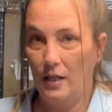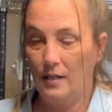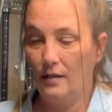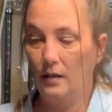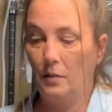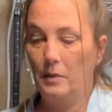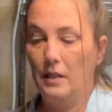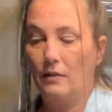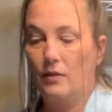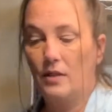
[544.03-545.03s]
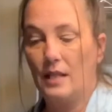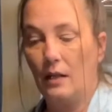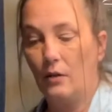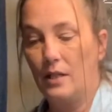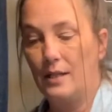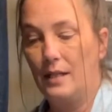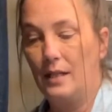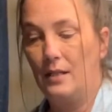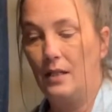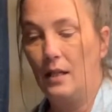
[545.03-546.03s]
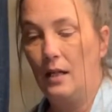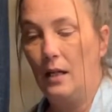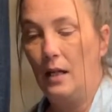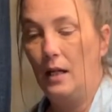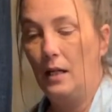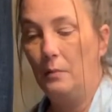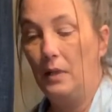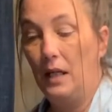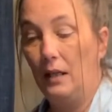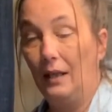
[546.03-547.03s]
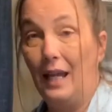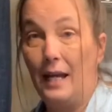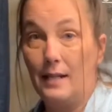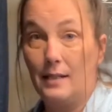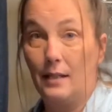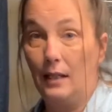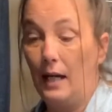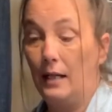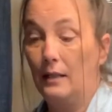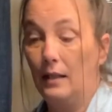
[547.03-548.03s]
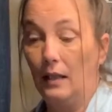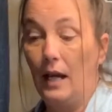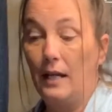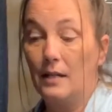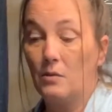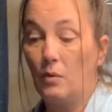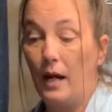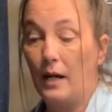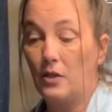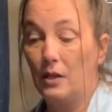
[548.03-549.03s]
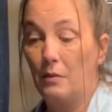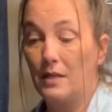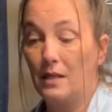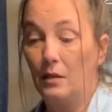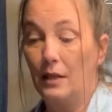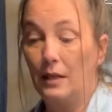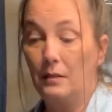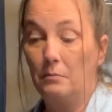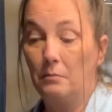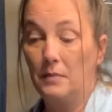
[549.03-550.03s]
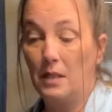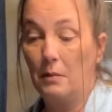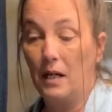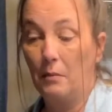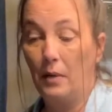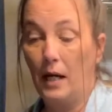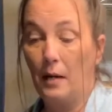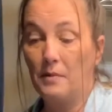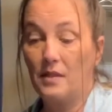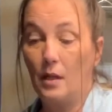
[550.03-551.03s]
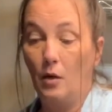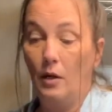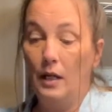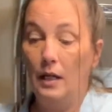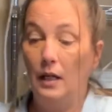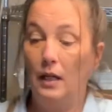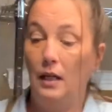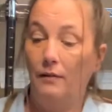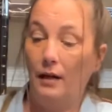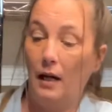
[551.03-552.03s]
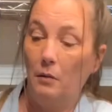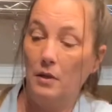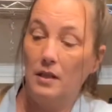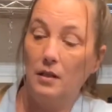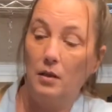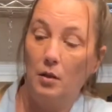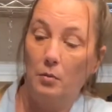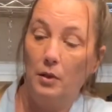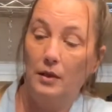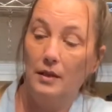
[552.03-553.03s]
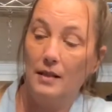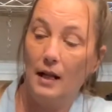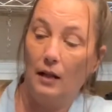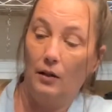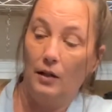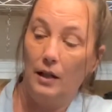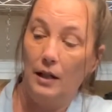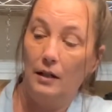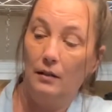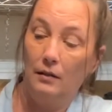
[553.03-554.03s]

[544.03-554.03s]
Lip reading: is a little bit different. Celery seed, it likes the light. The light is actually what's going to make it pop. So if I was to put the celery